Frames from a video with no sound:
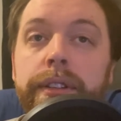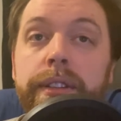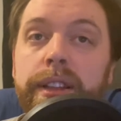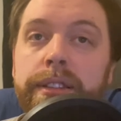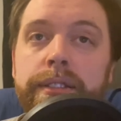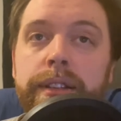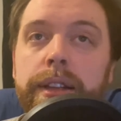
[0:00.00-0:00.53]

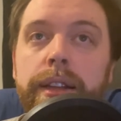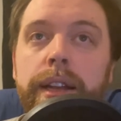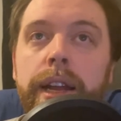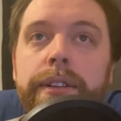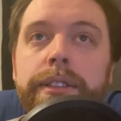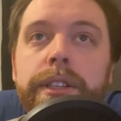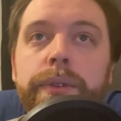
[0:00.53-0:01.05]
this
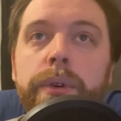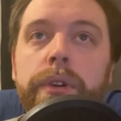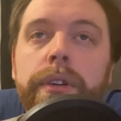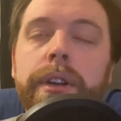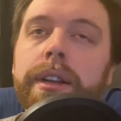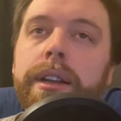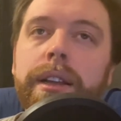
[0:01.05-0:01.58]
Singularity one.
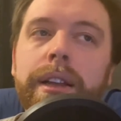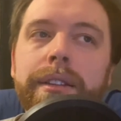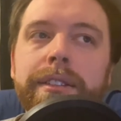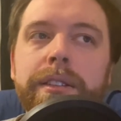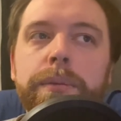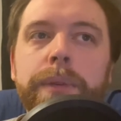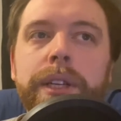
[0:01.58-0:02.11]
I had
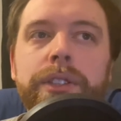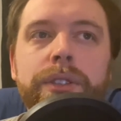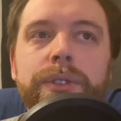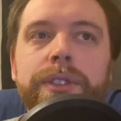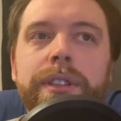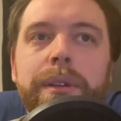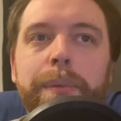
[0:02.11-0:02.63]
some
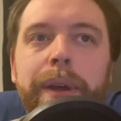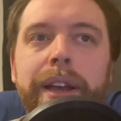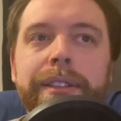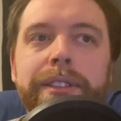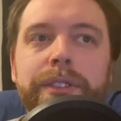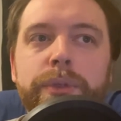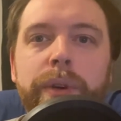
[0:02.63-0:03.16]
issues in the
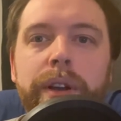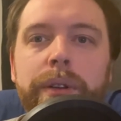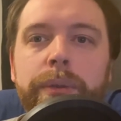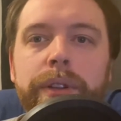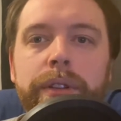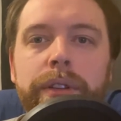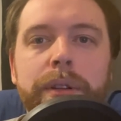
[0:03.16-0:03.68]
past as well
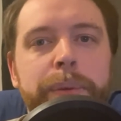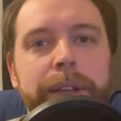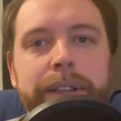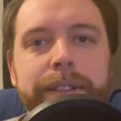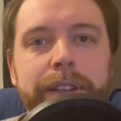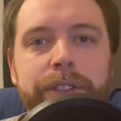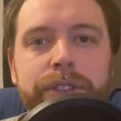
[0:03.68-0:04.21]
with other
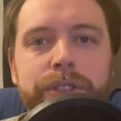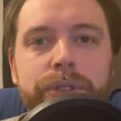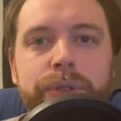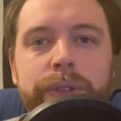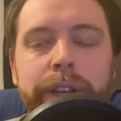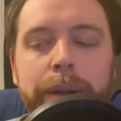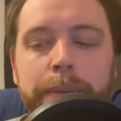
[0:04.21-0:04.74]
PlayStation
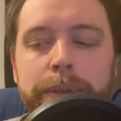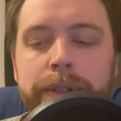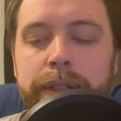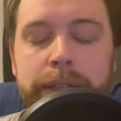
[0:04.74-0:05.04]
2 games,